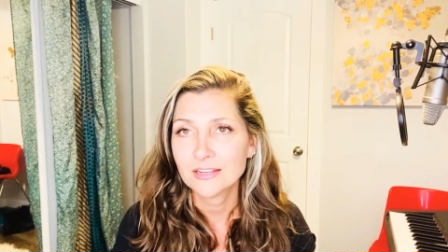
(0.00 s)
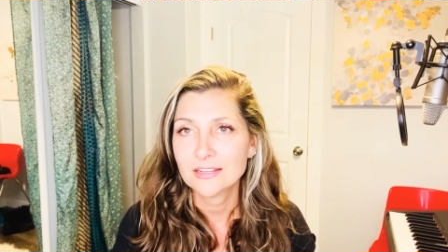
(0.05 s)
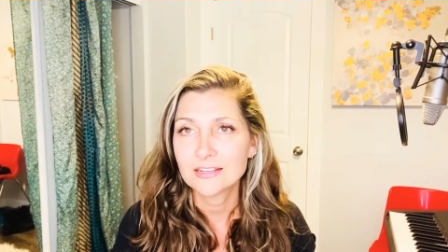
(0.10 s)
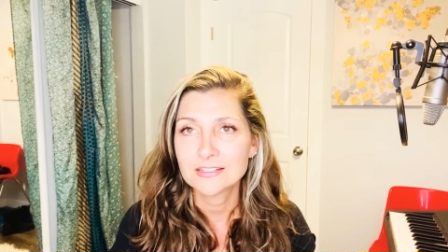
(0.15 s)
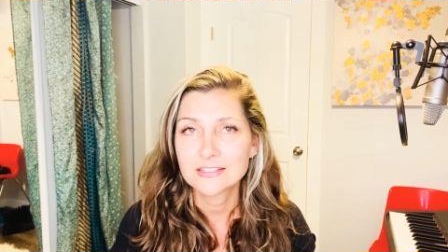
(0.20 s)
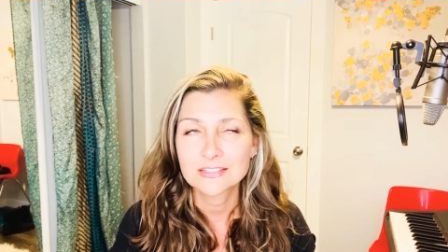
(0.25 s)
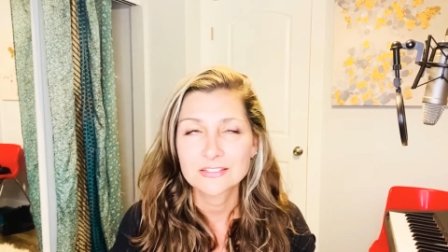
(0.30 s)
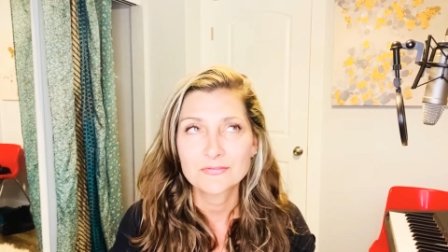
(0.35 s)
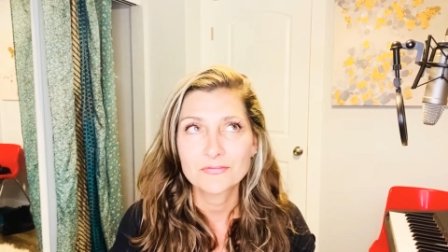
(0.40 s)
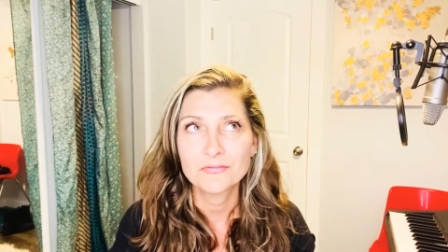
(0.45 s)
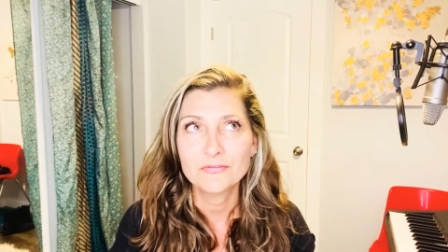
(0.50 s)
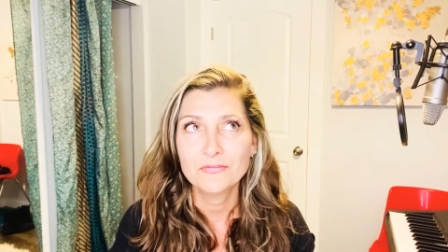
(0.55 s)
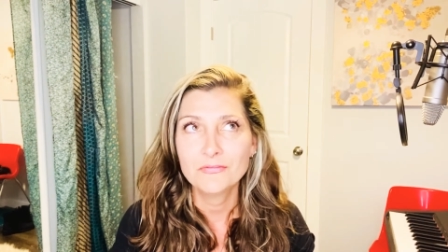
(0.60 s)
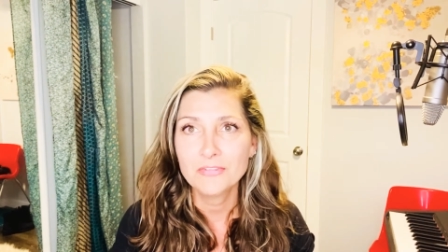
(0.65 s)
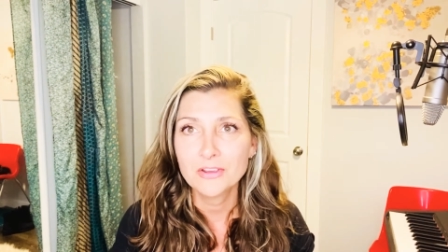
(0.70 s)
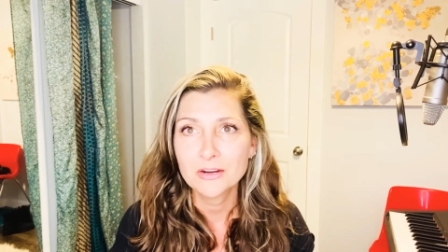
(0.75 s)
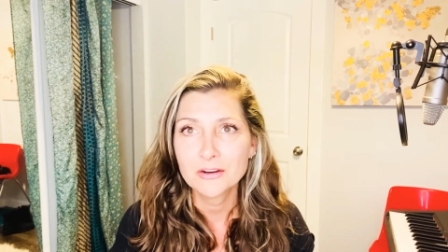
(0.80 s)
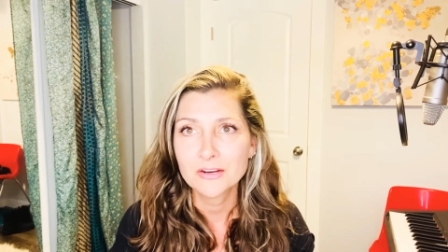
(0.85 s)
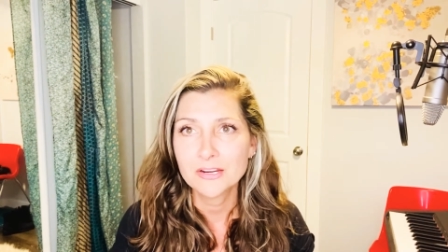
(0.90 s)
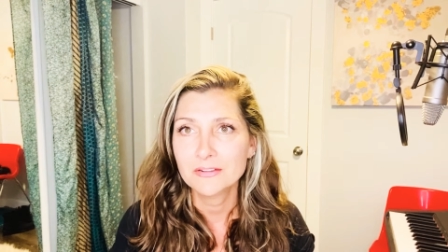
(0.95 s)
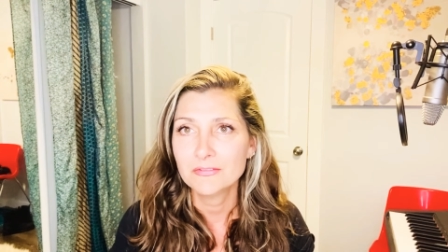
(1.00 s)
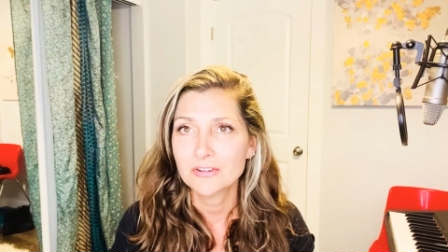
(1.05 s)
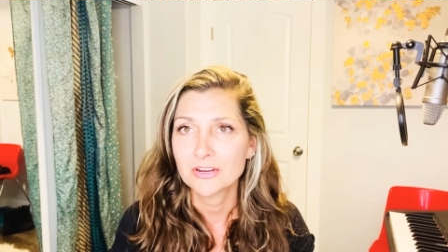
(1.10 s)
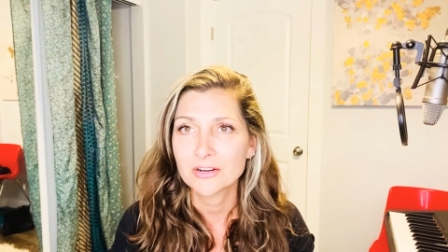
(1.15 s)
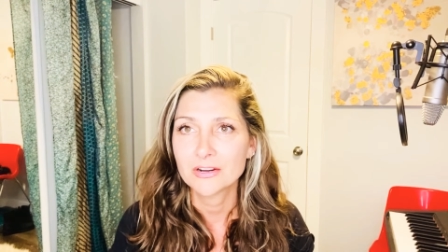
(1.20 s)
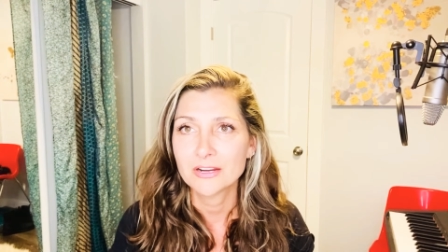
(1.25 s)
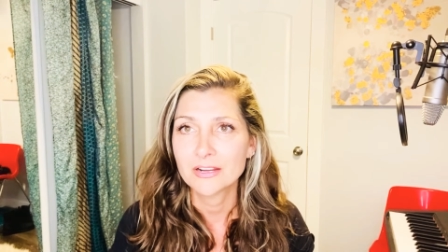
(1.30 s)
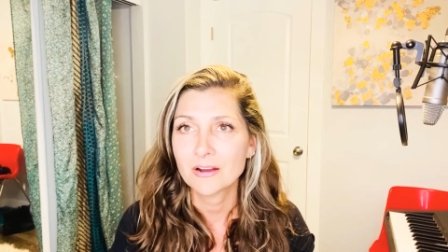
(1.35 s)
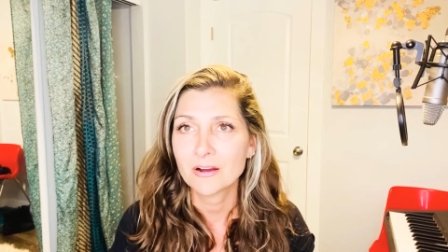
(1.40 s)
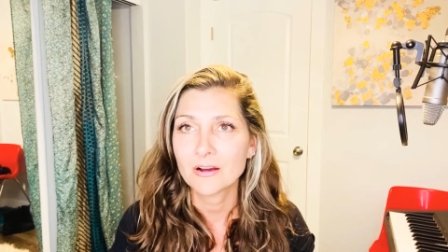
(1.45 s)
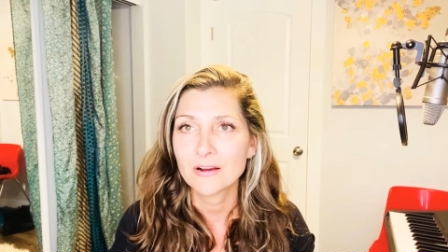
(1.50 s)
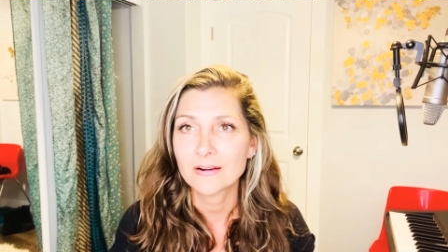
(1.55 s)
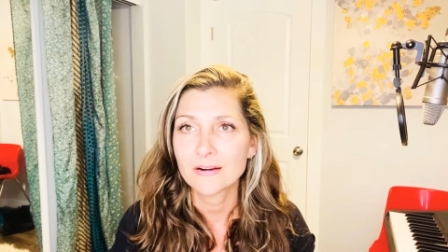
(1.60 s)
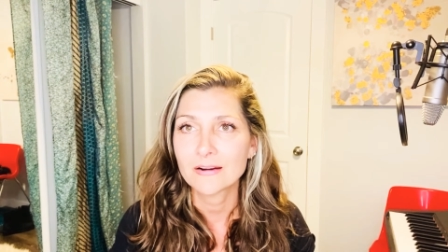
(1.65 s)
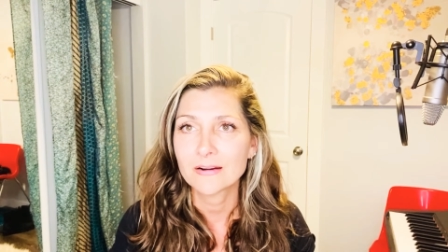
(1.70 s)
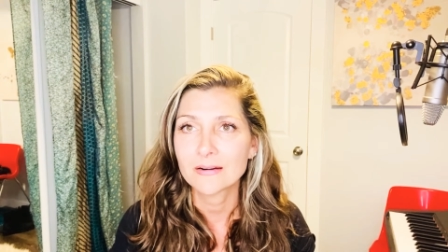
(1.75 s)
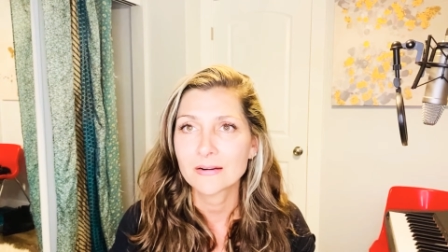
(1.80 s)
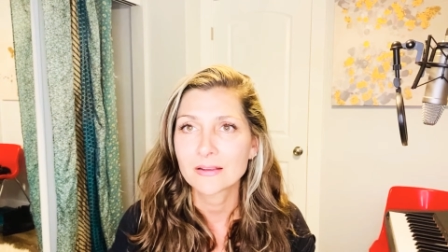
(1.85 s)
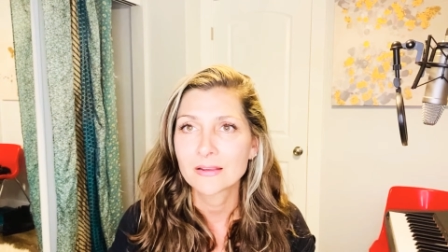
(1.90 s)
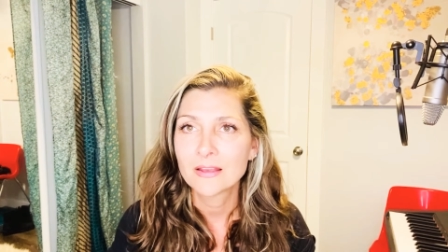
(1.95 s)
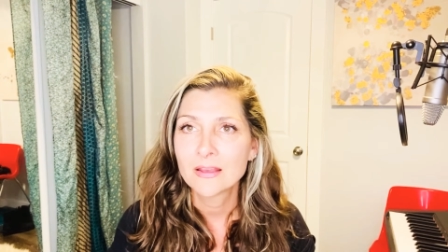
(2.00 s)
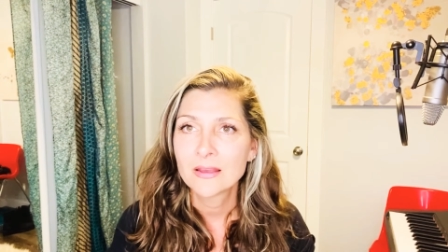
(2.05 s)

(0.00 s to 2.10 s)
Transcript: It's very, very hard.